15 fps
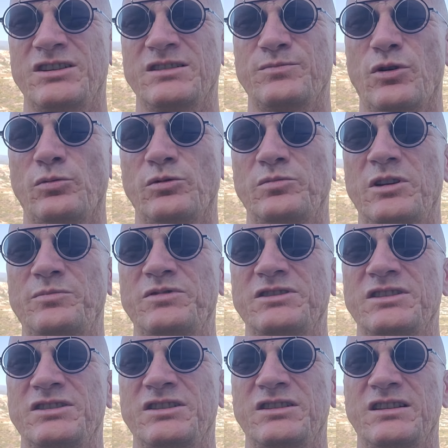is probably
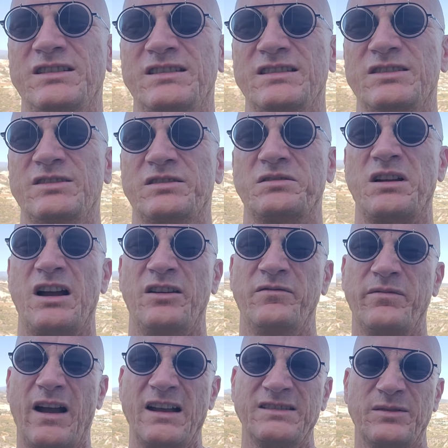positioned, this is kind
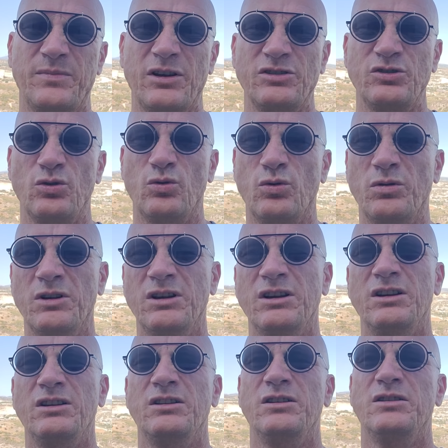of, I suppose, your
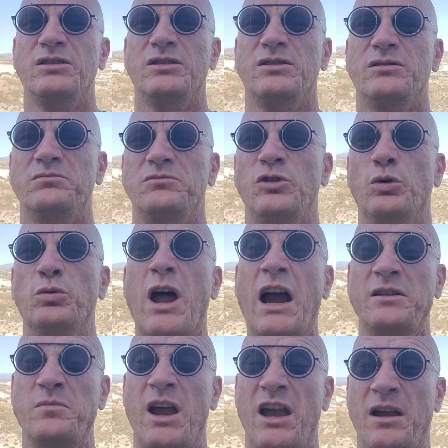
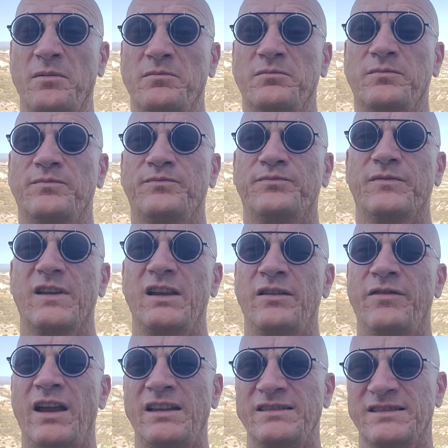nightmare
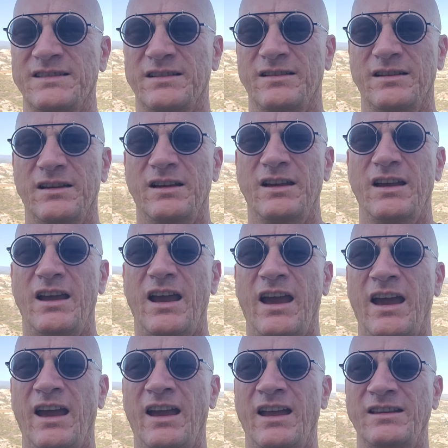events.
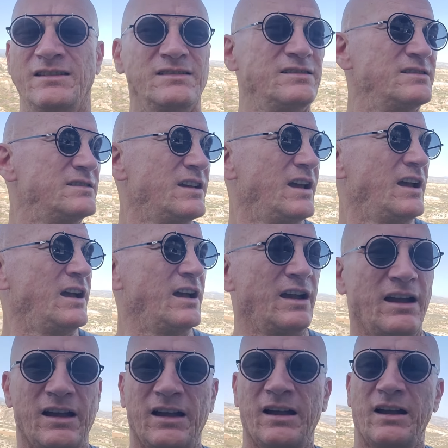And
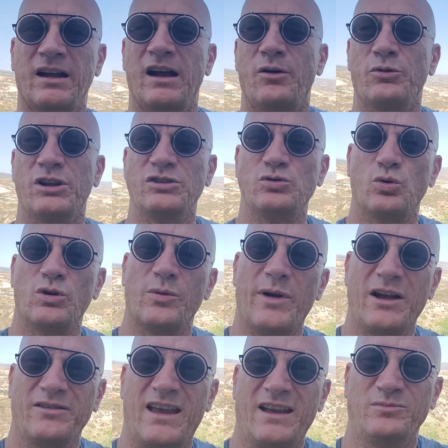I want to talk
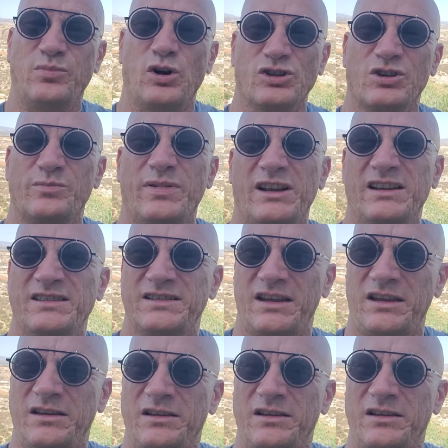about that possibility.